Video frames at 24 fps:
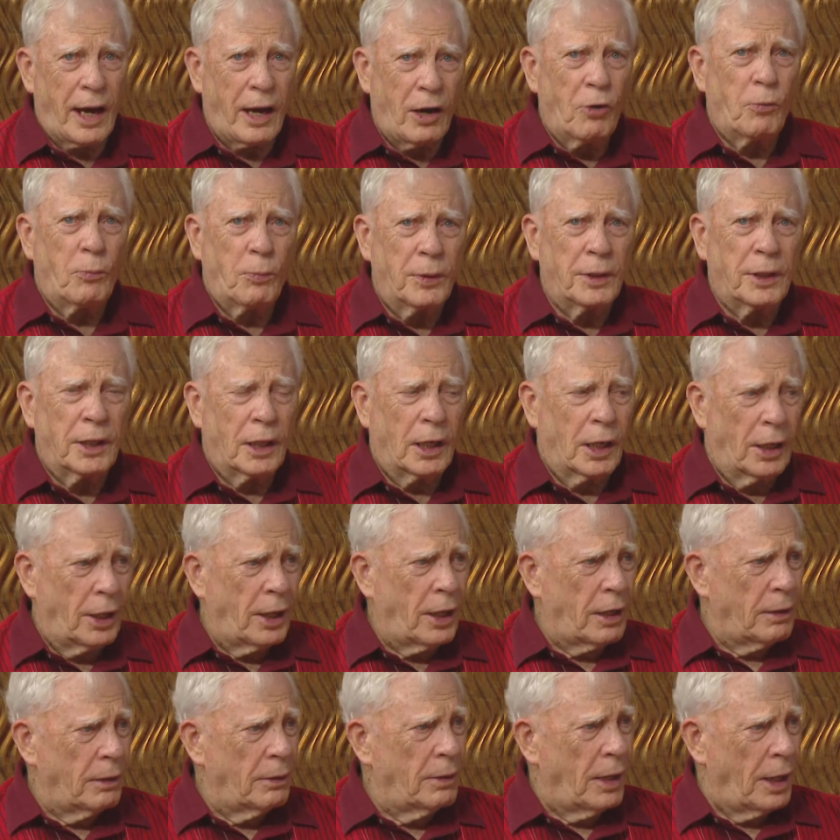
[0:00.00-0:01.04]
i hope we get a
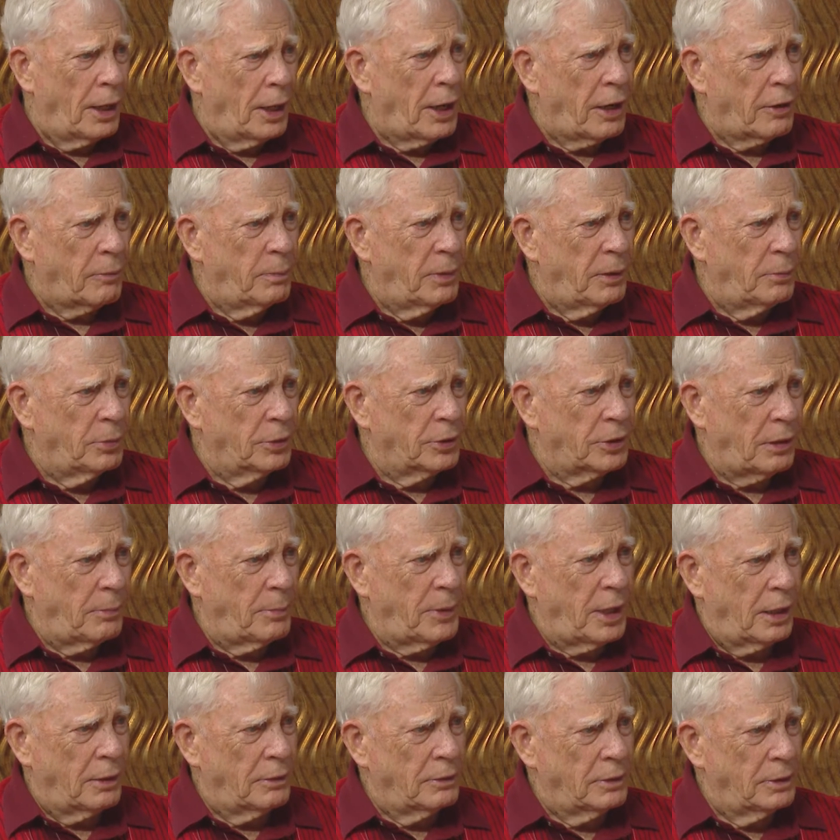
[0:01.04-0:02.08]
lot of a lot of people
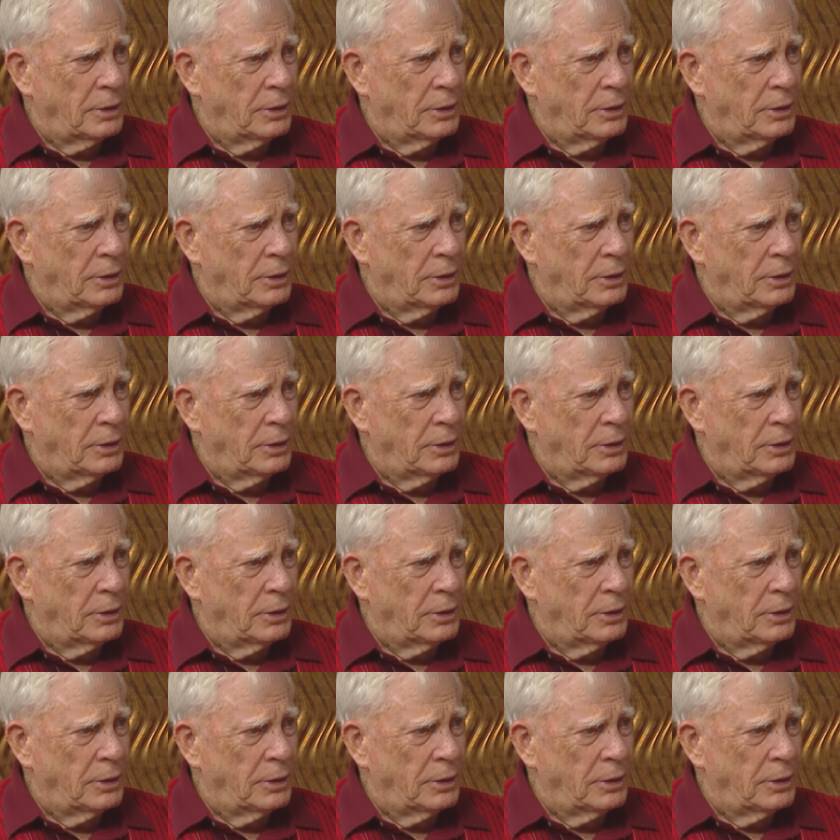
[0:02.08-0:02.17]
come out